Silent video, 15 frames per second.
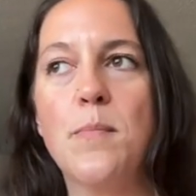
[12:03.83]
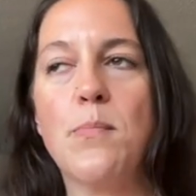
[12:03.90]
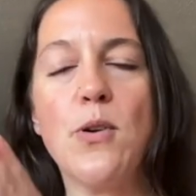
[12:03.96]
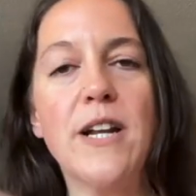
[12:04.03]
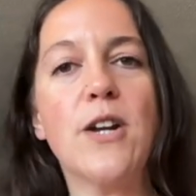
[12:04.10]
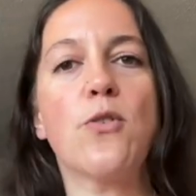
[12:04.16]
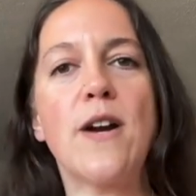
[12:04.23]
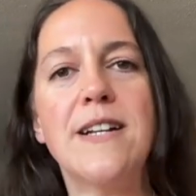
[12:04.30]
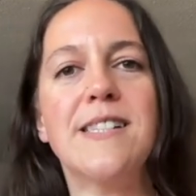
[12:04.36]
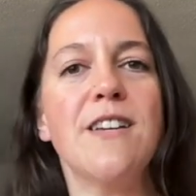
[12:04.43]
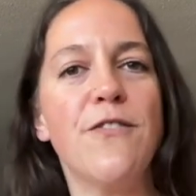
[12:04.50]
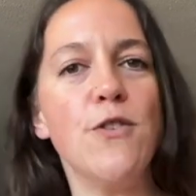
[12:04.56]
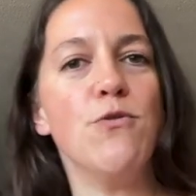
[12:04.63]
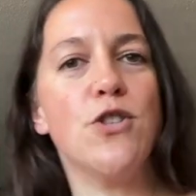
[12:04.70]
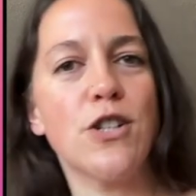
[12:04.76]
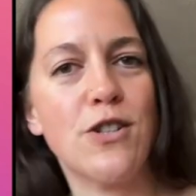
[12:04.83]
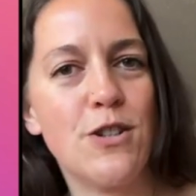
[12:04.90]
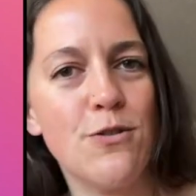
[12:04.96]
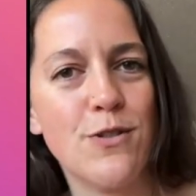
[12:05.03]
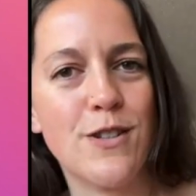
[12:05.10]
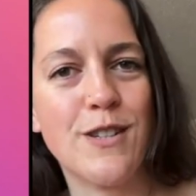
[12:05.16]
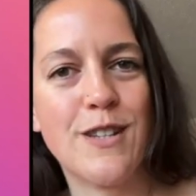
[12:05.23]
pretty crazy if you
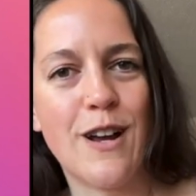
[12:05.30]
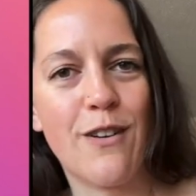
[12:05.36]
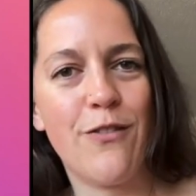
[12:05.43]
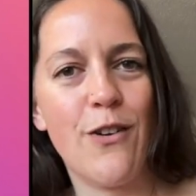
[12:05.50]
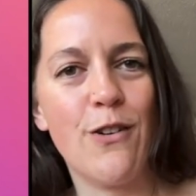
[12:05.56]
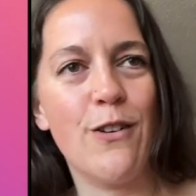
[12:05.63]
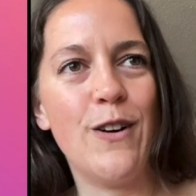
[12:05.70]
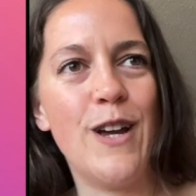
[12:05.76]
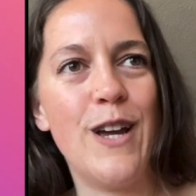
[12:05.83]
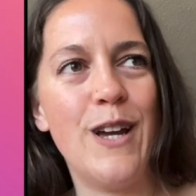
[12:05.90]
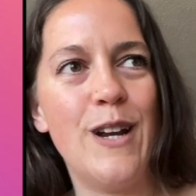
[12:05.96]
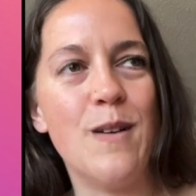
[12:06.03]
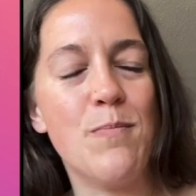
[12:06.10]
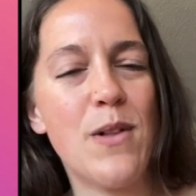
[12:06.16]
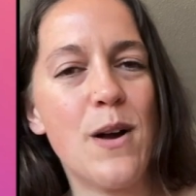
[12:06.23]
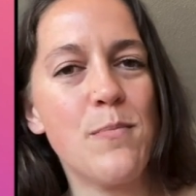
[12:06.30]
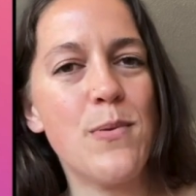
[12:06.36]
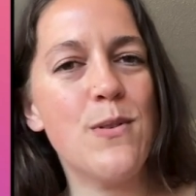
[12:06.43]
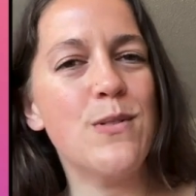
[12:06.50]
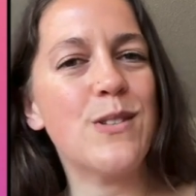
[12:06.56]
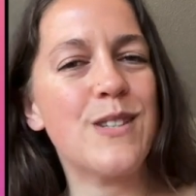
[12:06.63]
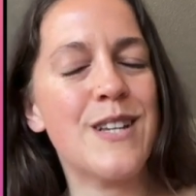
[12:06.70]
just used a stock photo in a blog
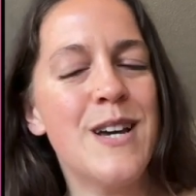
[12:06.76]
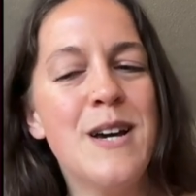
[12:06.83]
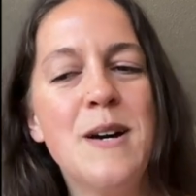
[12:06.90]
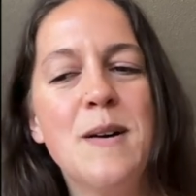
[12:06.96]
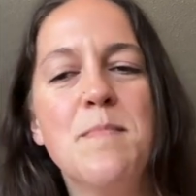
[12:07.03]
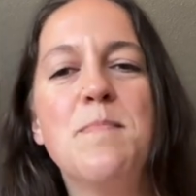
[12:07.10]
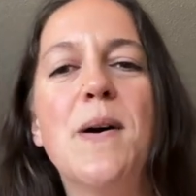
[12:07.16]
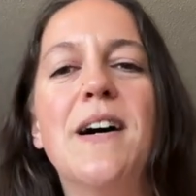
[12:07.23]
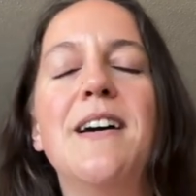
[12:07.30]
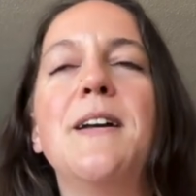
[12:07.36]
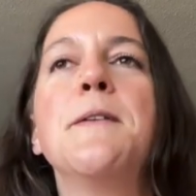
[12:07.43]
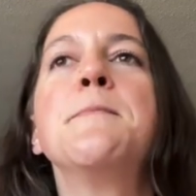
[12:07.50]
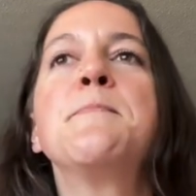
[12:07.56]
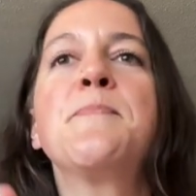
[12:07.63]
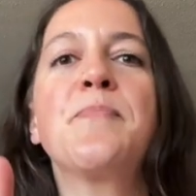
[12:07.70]
post, but